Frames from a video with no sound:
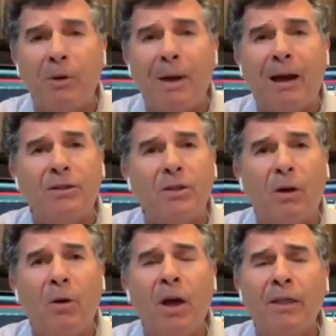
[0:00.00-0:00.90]
rebound.
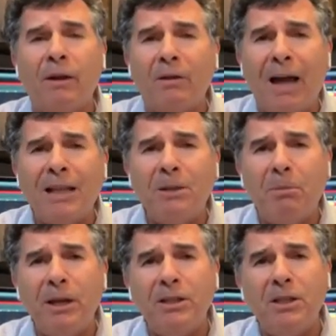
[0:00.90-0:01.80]
So there are lots of
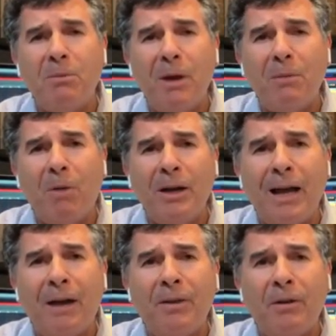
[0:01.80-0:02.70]
places to make money
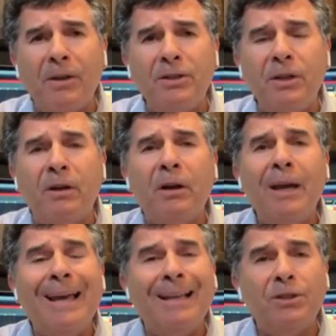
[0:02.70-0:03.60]
out there this year.
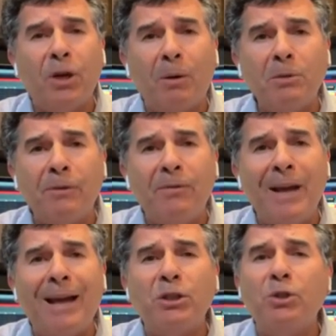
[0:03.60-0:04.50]
In terms of
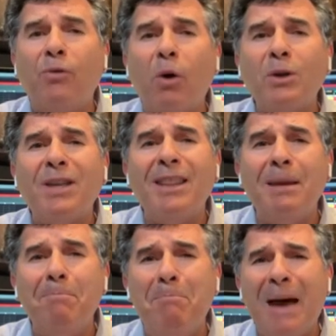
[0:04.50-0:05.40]
financials, focus on the
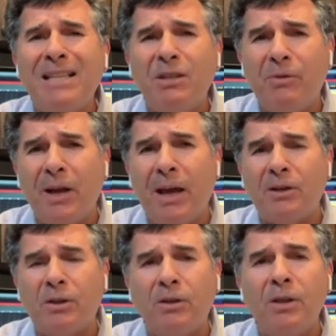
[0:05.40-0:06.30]
best
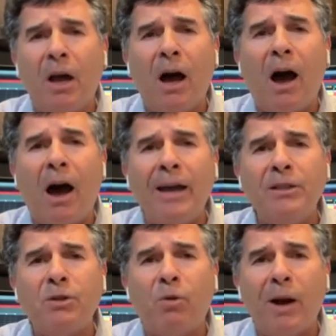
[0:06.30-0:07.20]
financials,
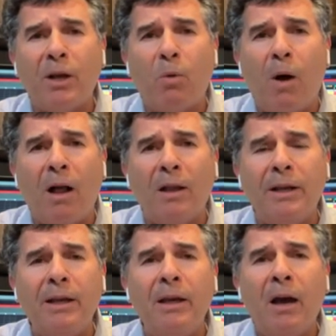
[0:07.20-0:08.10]
highest credit
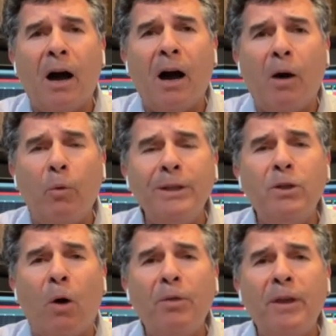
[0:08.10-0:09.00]
quality. Uh, we
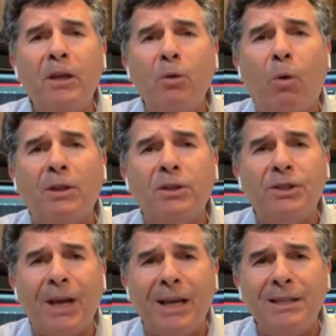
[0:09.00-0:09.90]
don't think you want to
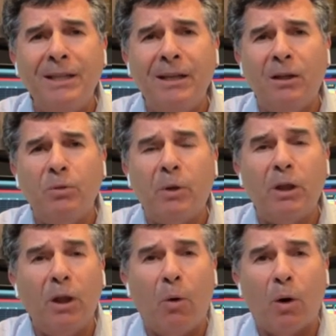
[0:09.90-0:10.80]
chase yield with
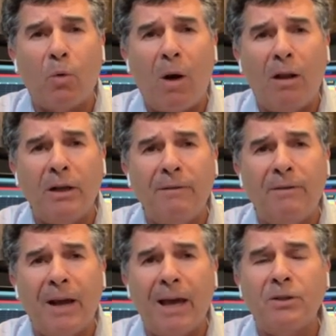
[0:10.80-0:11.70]
lower quality
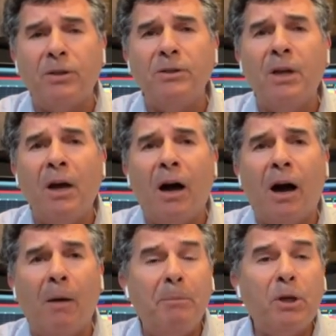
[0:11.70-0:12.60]
financials
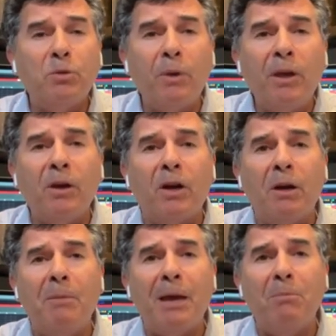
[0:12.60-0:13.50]
uh, because we think you're going
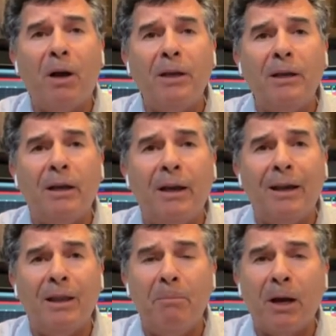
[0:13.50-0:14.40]
to make money
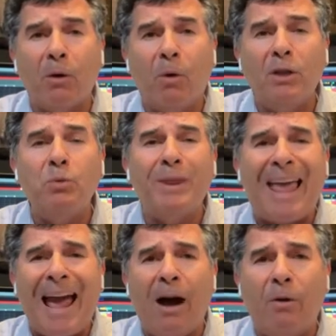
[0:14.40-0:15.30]
in the bigger ones
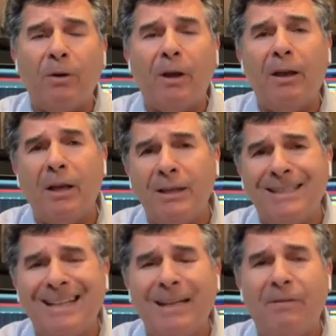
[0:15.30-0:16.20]
without
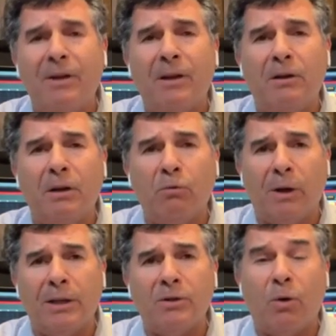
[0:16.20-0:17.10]
significant
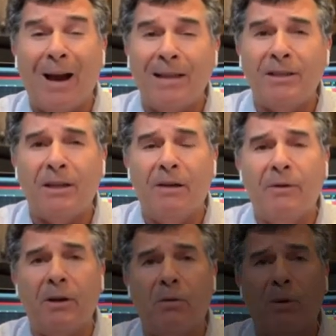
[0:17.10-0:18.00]
risk or as significant a